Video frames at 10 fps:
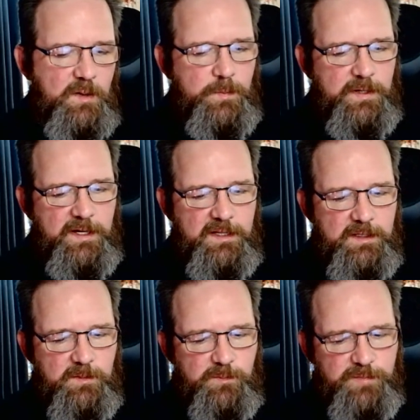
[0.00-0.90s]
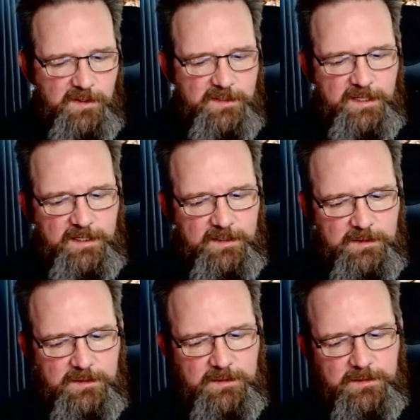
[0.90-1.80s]
But
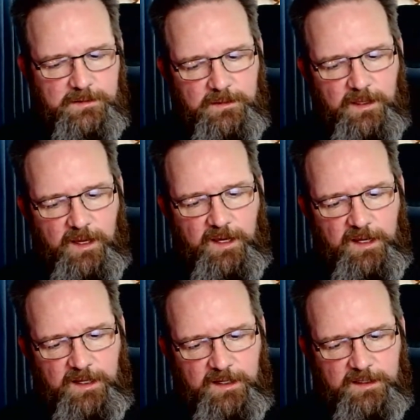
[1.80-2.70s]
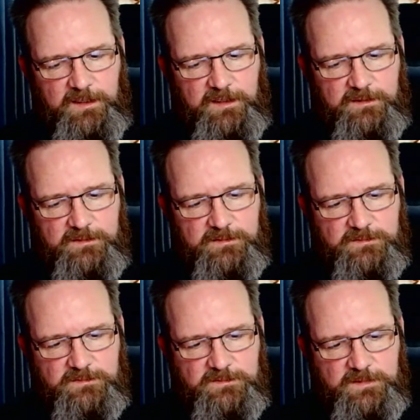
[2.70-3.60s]
building a
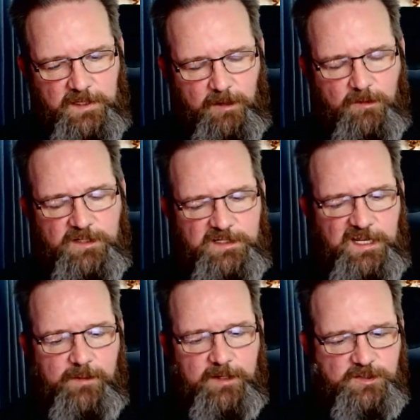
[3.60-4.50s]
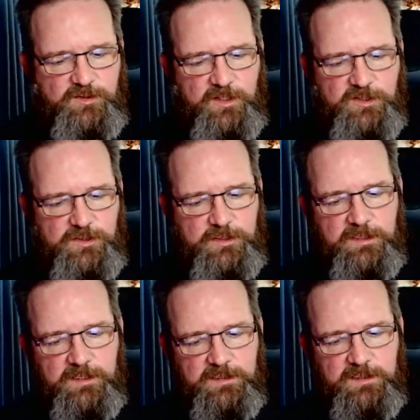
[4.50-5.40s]
aerodynamic
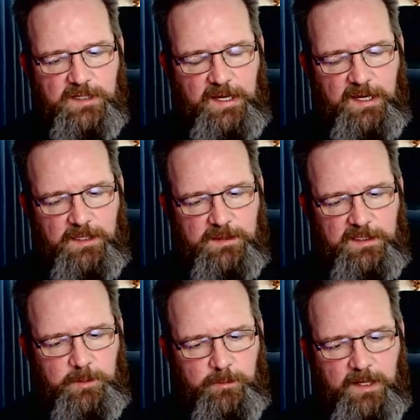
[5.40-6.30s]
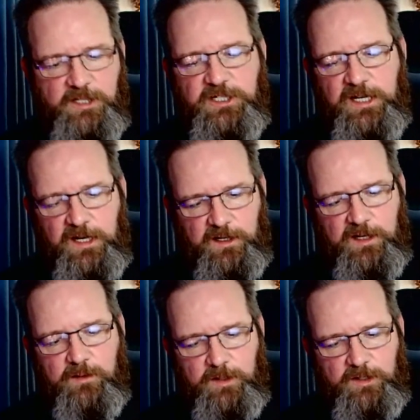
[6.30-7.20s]
structure in the meshing
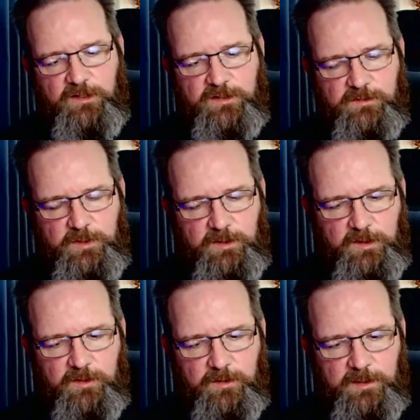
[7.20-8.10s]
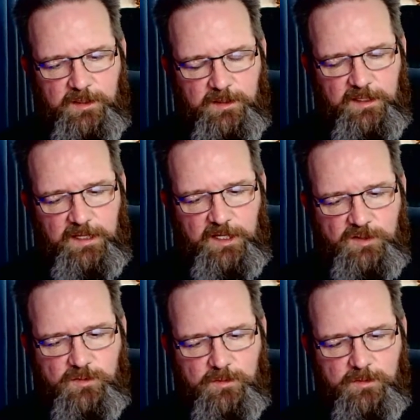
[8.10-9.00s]
area, where you're doing
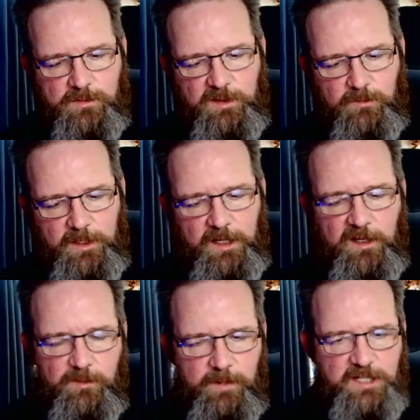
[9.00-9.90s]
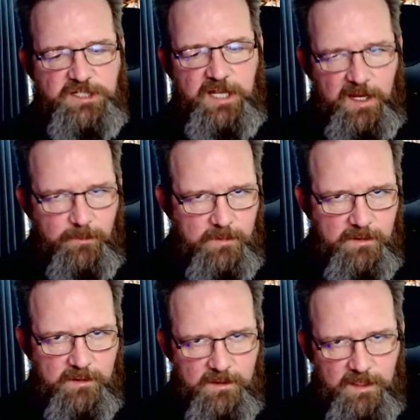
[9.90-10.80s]
you're working on the mesh tab
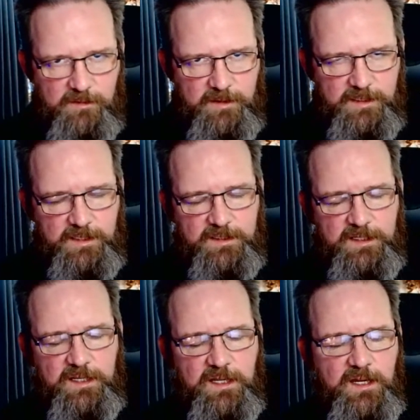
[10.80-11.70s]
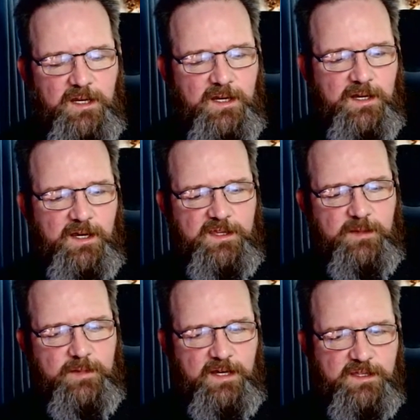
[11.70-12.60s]
in 360, is
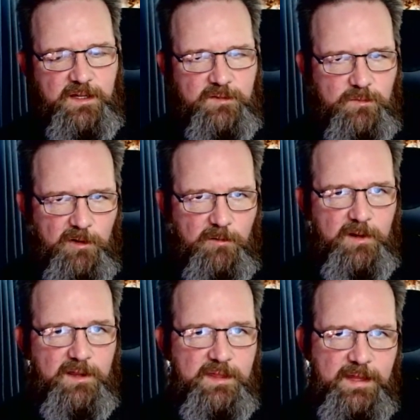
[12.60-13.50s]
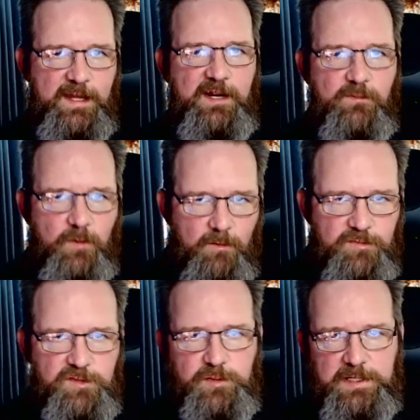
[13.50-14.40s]
something I still have to work with, and that
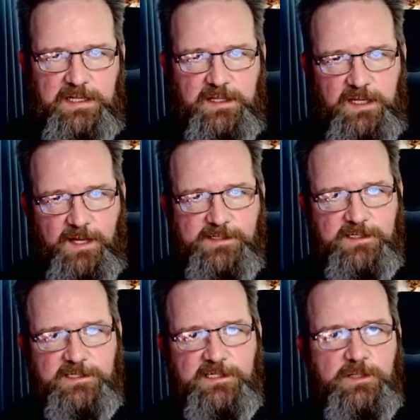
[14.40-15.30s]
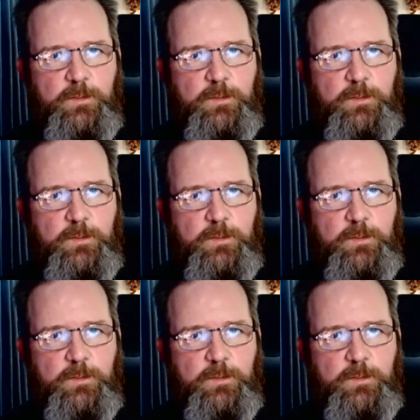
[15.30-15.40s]
involves 3D sketches